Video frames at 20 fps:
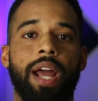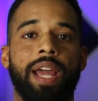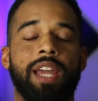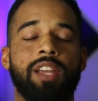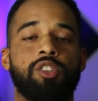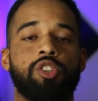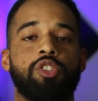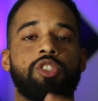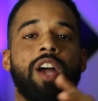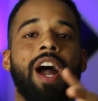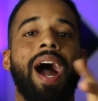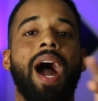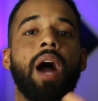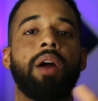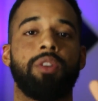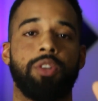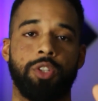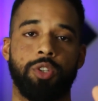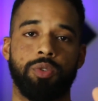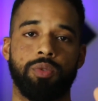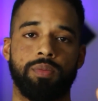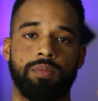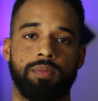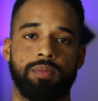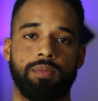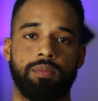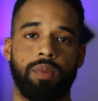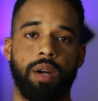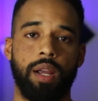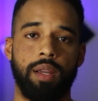I can just hire you,
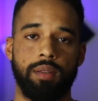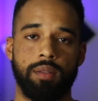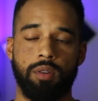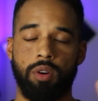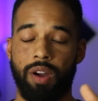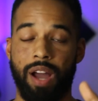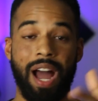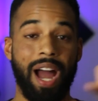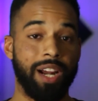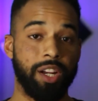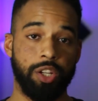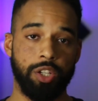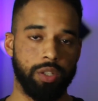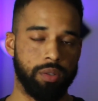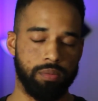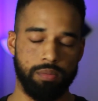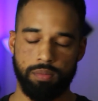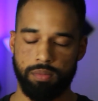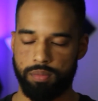right? Or hire you.